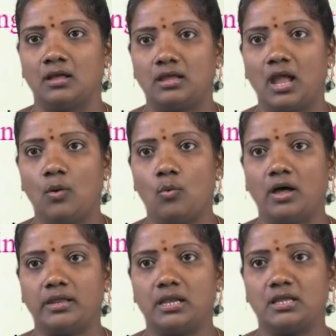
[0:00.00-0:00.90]
Cave
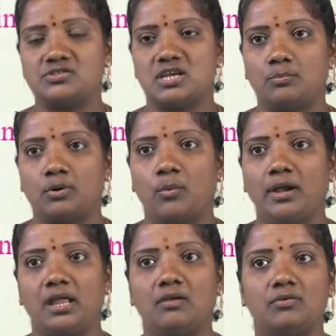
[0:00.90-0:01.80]
architecture
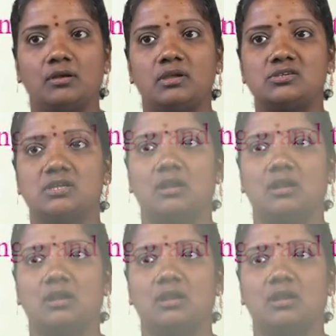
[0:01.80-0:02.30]
provides information